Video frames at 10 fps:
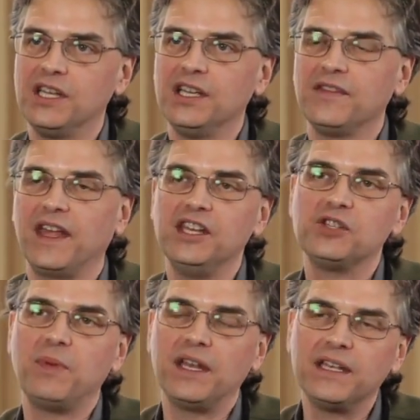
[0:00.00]
that he
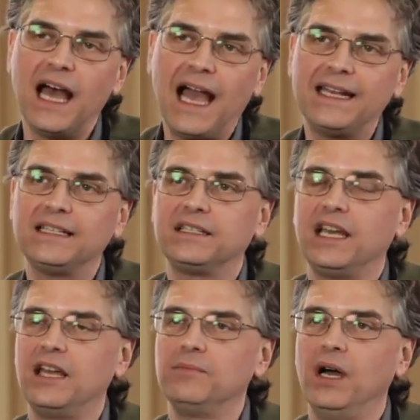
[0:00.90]
spent 9 to
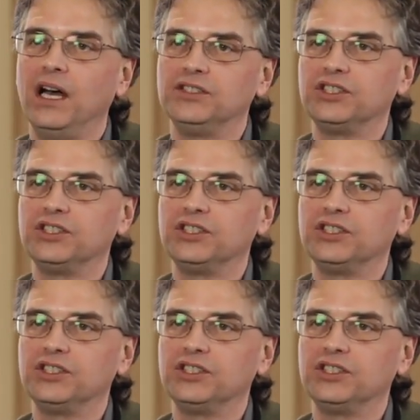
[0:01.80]
10 months,